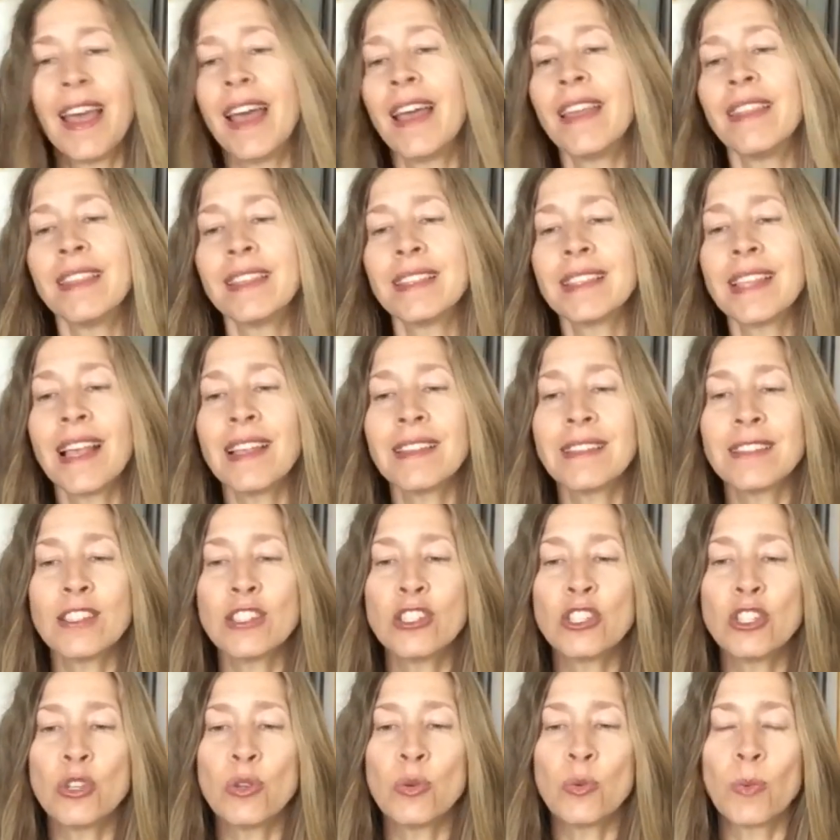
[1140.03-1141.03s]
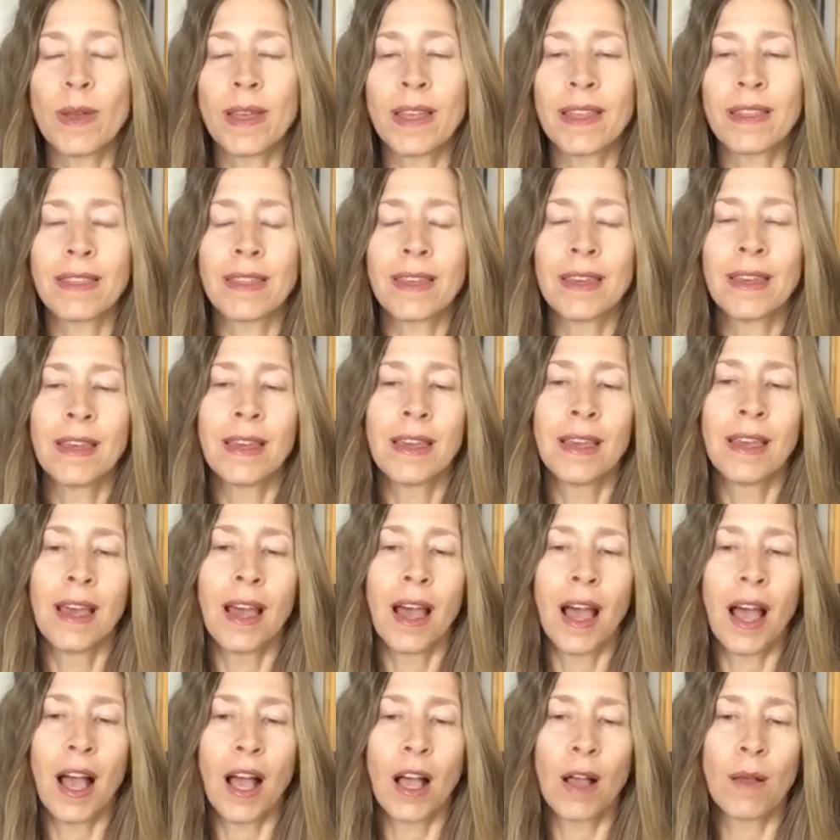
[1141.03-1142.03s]
this has to do with
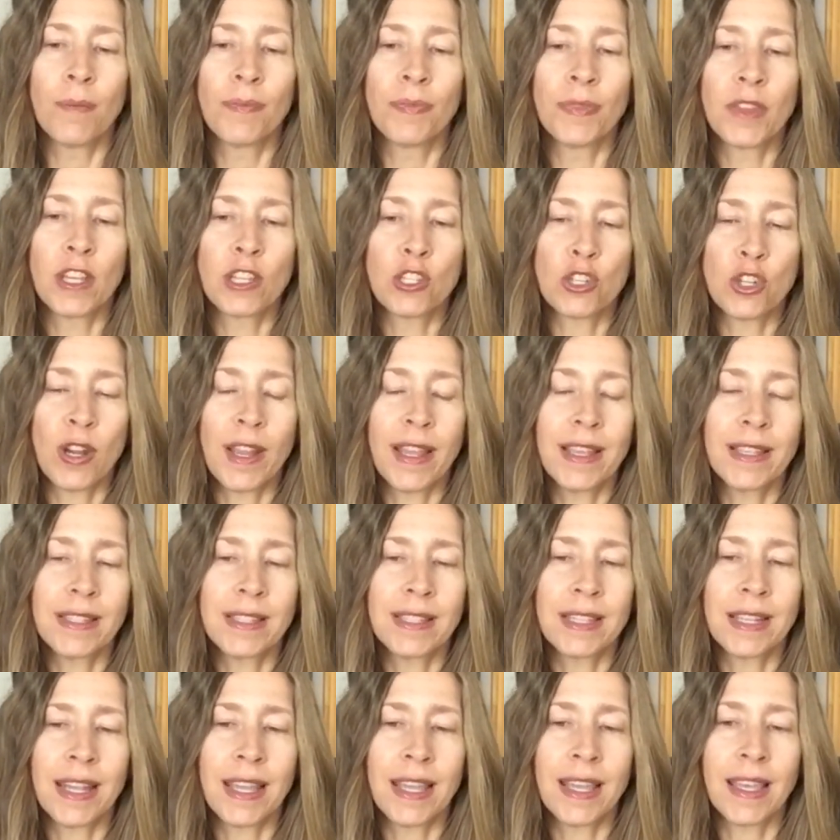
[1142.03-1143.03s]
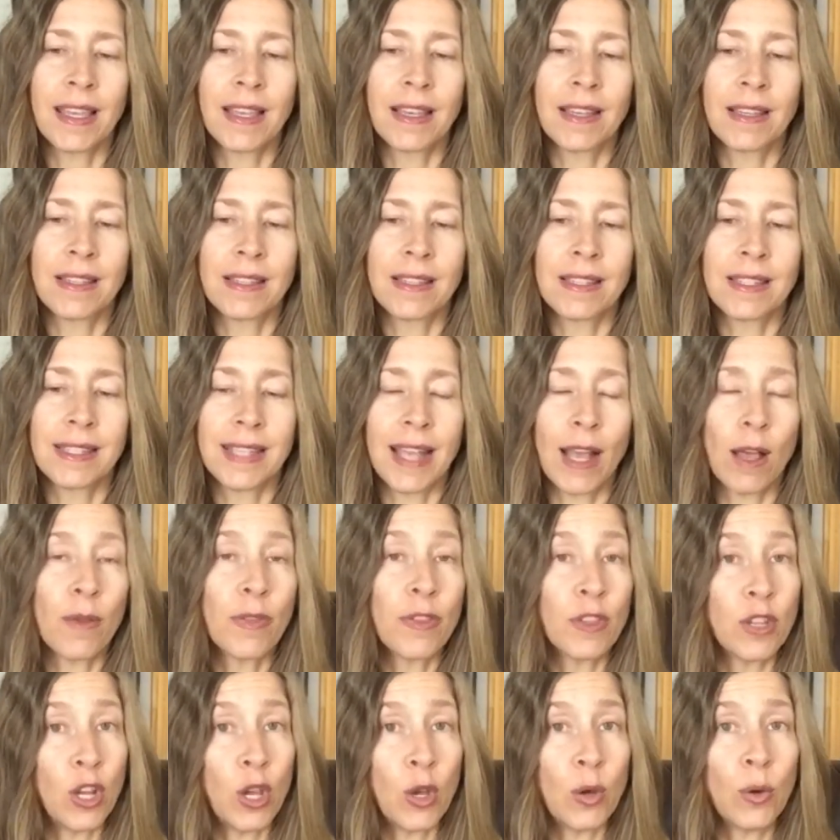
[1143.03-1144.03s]
a transiting
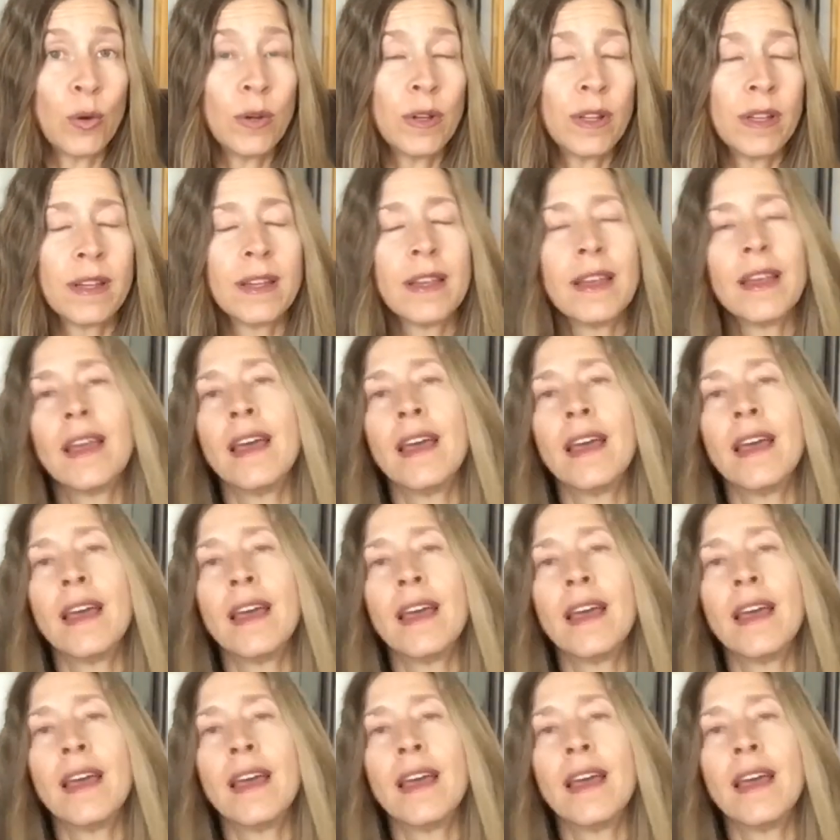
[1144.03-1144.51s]
South Node.